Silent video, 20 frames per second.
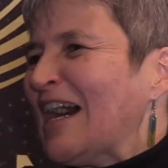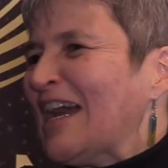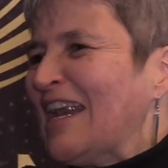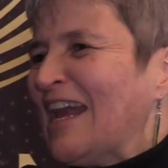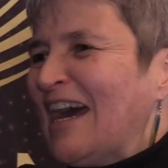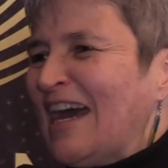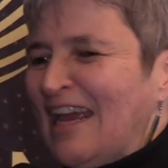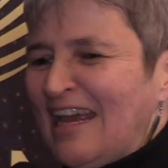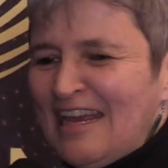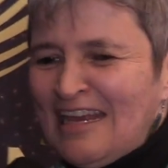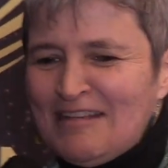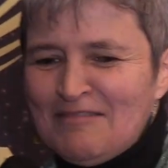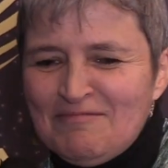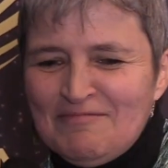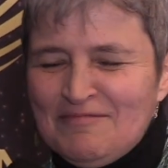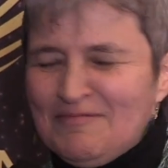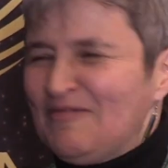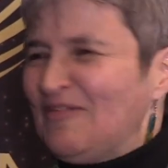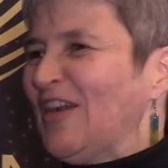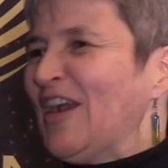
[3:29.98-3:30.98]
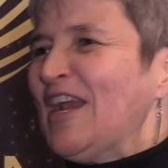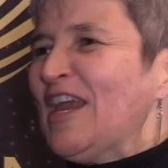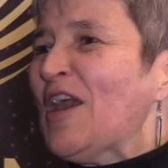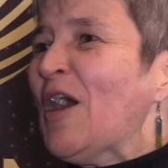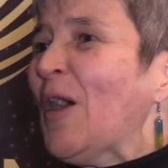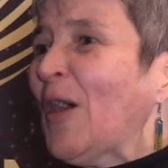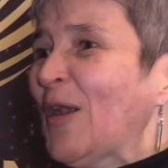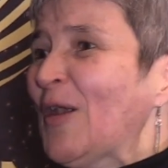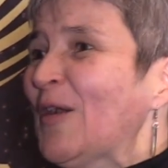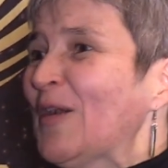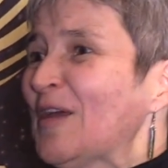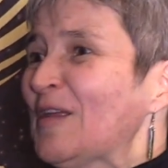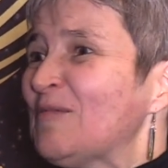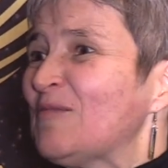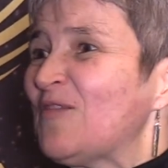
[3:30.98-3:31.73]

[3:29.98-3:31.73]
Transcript: and I'm very honored